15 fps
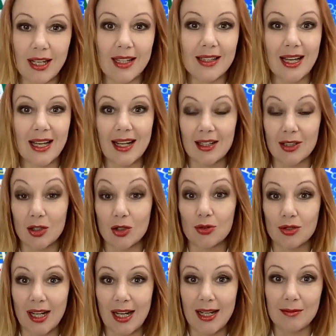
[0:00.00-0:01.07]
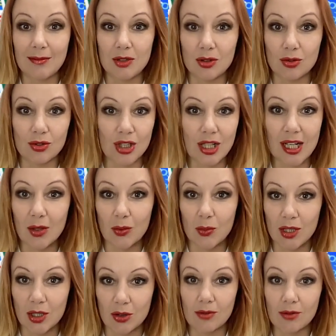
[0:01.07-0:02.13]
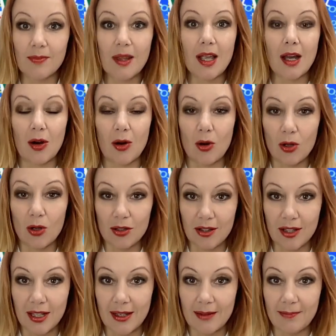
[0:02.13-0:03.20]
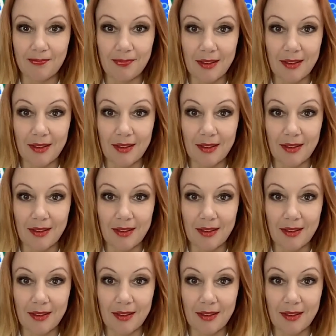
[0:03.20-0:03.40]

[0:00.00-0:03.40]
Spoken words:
and I had no time to share with you all the